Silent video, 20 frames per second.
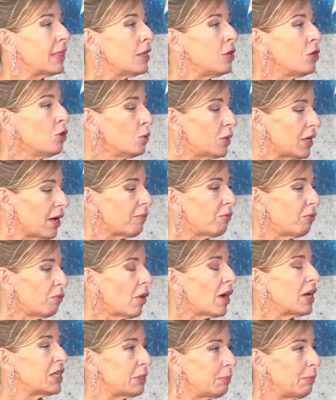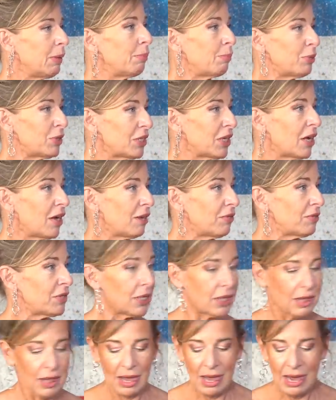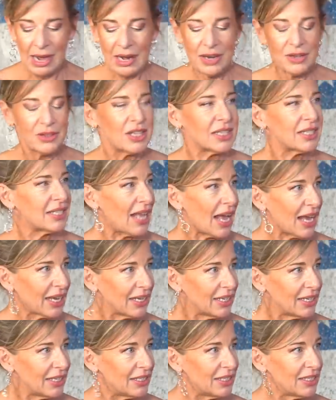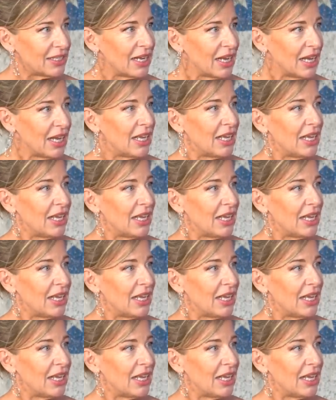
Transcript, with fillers: you would have a right to be preserved. The second